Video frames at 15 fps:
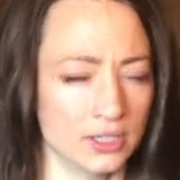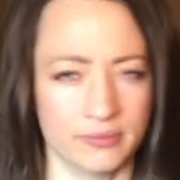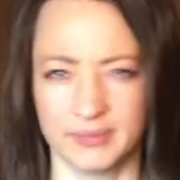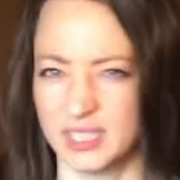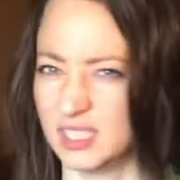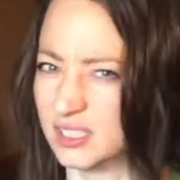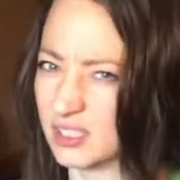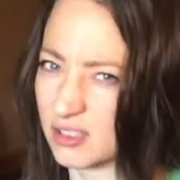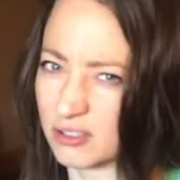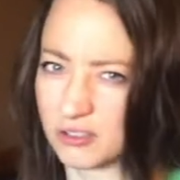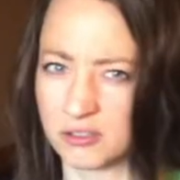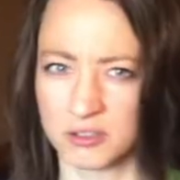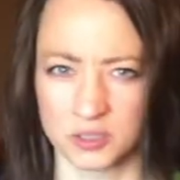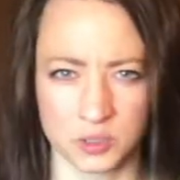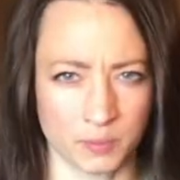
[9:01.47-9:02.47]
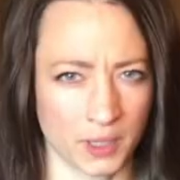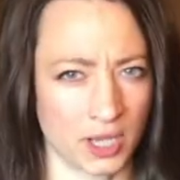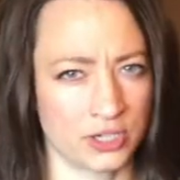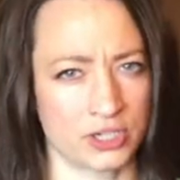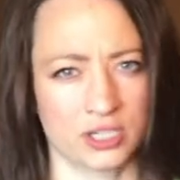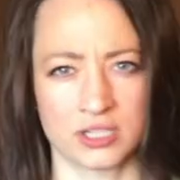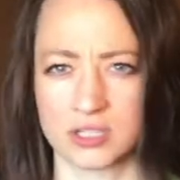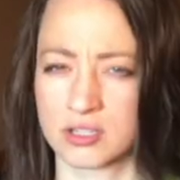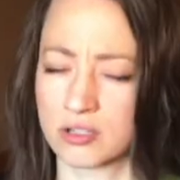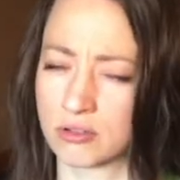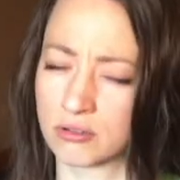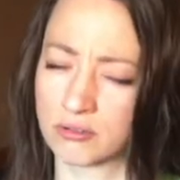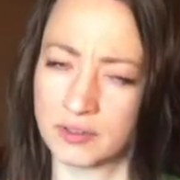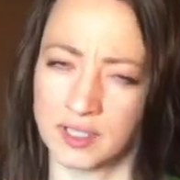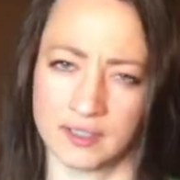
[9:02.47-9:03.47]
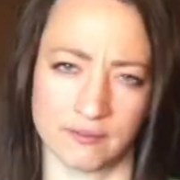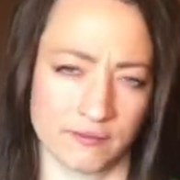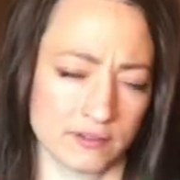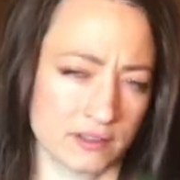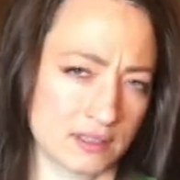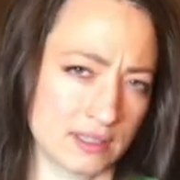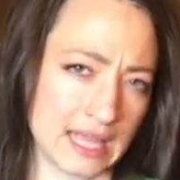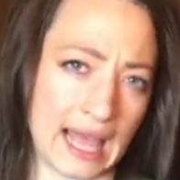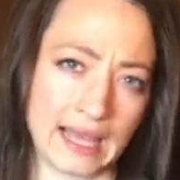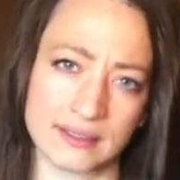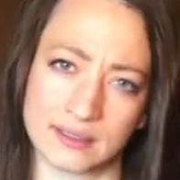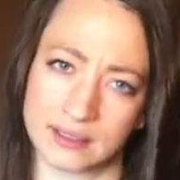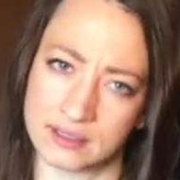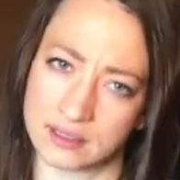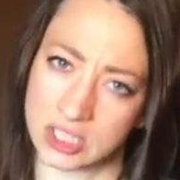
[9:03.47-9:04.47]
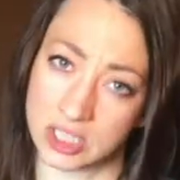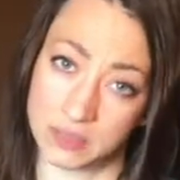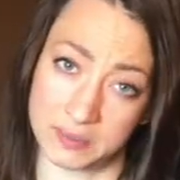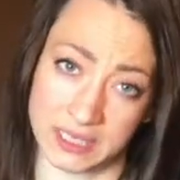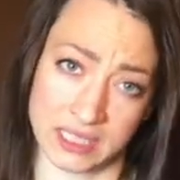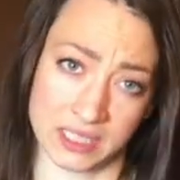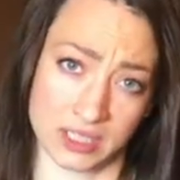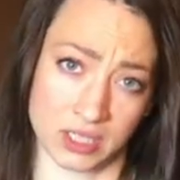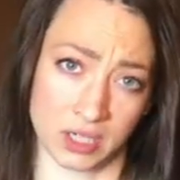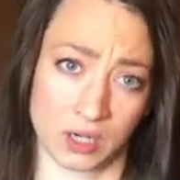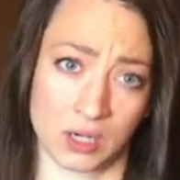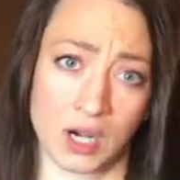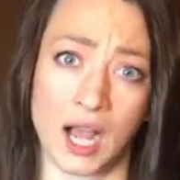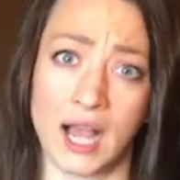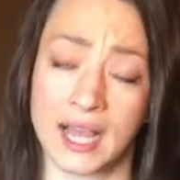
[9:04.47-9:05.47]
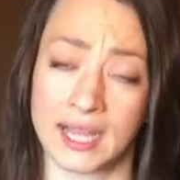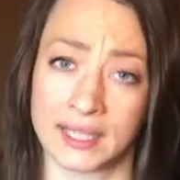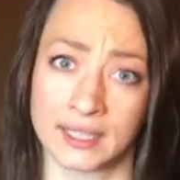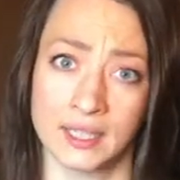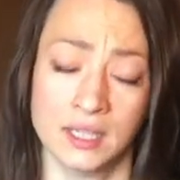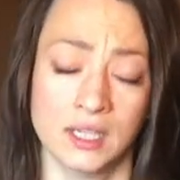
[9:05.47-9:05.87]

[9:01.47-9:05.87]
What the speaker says: you may need to throw those punches. Grief, sadness, you may need to cry.